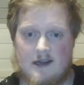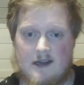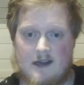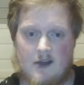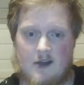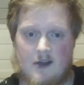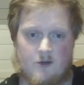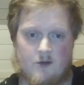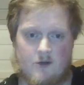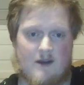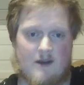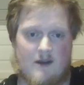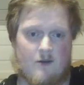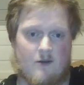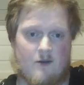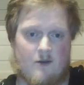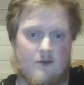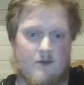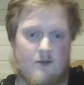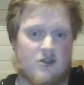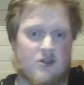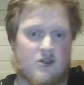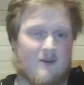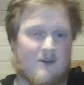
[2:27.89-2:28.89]
I took back with the
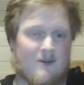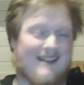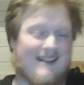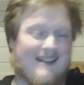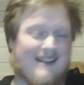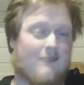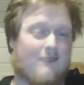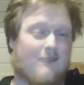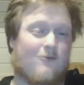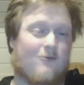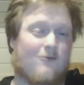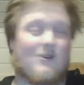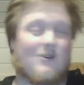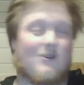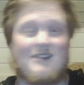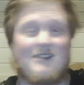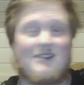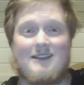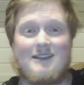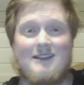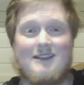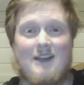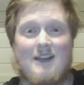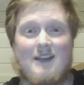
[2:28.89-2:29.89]
bishop, and he
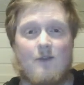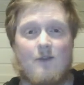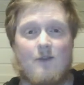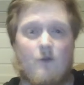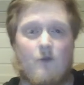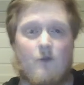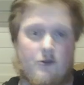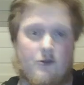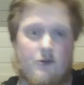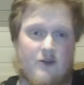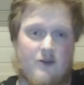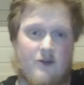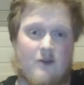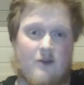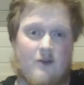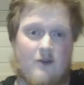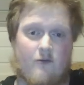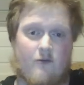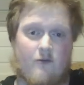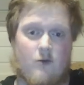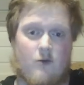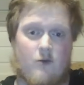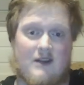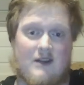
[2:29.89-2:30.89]
wasn't in for the trade of
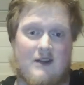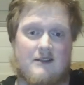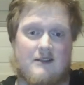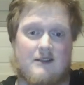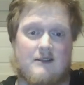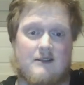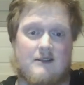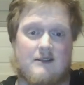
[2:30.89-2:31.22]
queens,